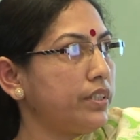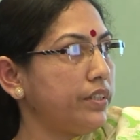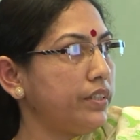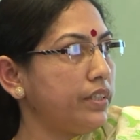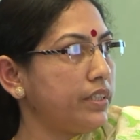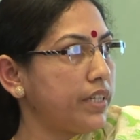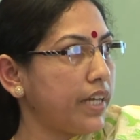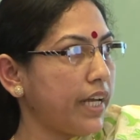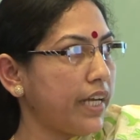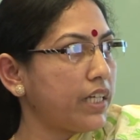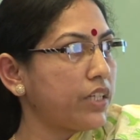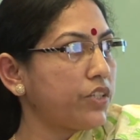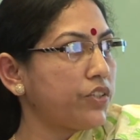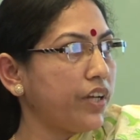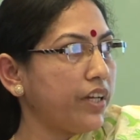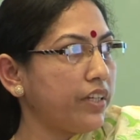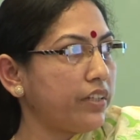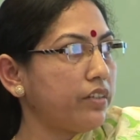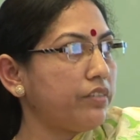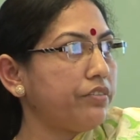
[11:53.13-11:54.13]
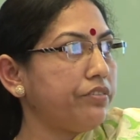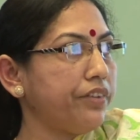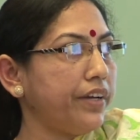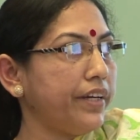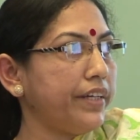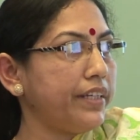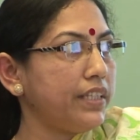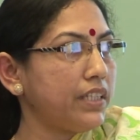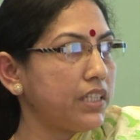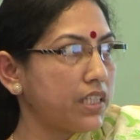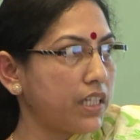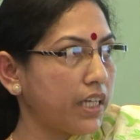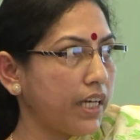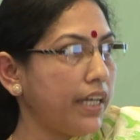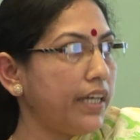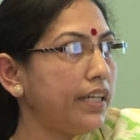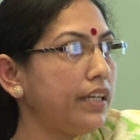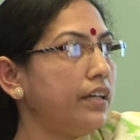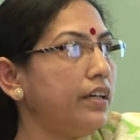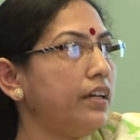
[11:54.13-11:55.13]
state shelter fund
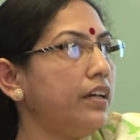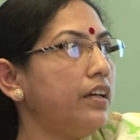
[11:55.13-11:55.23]
instead,